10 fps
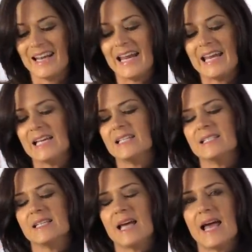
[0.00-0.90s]

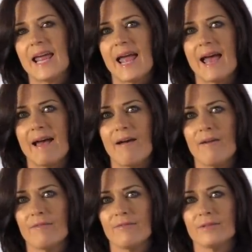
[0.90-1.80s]
And I
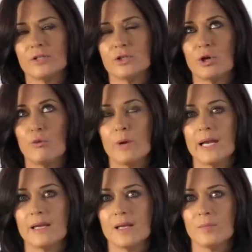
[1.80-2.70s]
have so many